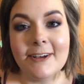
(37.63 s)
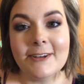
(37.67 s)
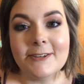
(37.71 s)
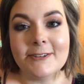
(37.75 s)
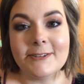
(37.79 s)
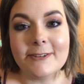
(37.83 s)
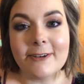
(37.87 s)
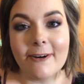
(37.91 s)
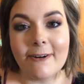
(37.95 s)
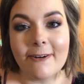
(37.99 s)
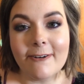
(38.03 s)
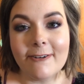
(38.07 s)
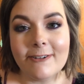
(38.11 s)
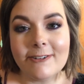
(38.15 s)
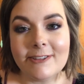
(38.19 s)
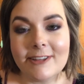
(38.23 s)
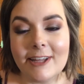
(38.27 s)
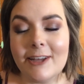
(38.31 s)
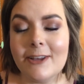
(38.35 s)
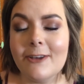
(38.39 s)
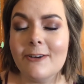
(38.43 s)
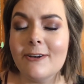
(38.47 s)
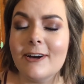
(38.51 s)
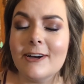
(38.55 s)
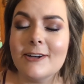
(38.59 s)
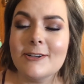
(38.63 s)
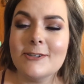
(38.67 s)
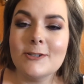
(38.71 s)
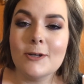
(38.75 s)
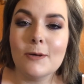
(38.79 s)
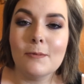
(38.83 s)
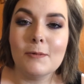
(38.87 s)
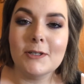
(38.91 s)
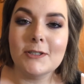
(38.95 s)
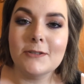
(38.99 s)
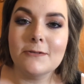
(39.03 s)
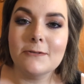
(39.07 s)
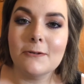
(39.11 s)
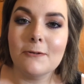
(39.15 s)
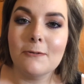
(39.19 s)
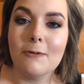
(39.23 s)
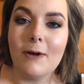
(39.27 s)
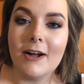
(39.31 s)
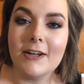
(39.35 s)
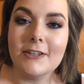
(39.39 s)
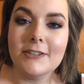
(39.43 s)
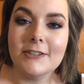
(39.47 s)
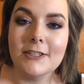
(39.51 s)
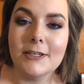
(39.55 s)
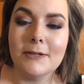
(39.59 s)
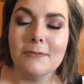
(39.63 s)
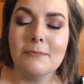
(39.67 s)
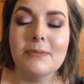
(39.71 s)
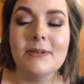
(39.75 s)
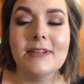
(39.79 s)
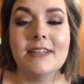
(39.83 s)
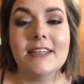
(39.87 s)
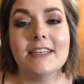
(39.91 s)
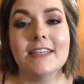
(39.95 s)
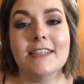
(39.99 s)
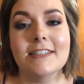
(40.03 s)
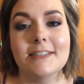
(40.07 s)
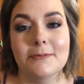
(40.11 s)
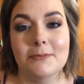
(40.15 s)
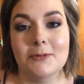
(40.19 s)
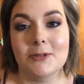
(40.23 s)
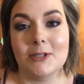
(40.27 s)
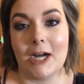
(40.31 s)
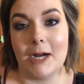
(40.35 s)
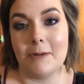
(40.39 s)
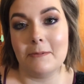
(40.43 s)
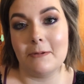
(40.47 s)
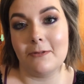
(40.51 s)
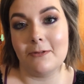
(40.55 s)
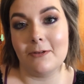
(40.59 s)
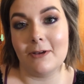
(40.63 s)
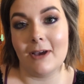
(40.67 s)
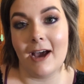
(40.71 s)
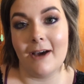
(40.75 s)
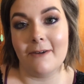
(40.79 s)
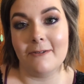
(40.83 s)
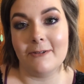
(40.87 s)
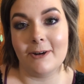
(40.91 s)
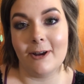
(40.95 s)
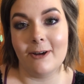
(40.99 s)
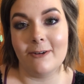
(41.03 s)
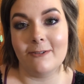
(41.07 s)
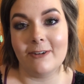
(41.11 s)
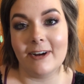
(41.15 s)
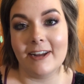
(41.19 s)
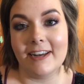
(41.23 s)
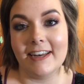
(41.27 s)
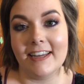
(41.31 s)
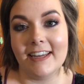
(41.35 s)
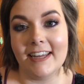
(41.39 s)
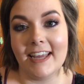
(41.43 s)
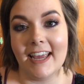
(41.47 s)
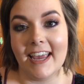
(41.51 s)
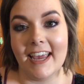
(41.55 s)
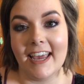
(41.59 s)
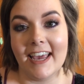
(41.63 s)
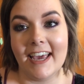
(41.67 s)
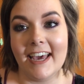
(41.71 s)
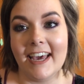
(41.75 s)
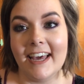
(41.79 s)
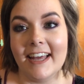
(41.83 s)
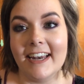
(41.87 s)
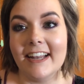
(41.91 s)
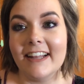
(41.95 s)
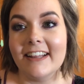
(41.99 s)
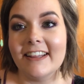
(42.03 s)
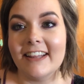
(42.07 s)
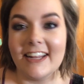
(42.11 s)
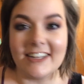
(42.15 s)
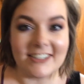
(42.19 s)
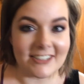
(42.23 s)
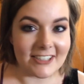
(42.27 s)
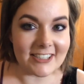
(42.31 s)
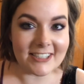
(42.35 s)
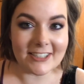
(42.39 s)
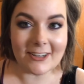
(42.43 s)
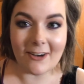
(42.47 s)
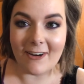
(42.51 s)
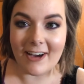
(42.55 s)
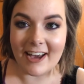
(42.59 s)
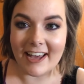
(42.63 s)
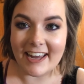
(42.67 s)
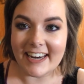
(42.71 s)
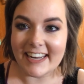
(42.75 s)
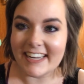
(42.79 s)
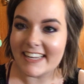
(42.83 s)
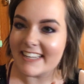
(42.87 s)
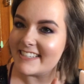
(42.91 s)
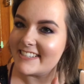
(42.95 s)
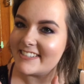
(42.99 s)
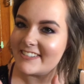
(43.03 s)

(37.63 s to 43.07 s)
So thank you guys so much for watching. Please subscribe if you haven't already, and let's just go ahead and get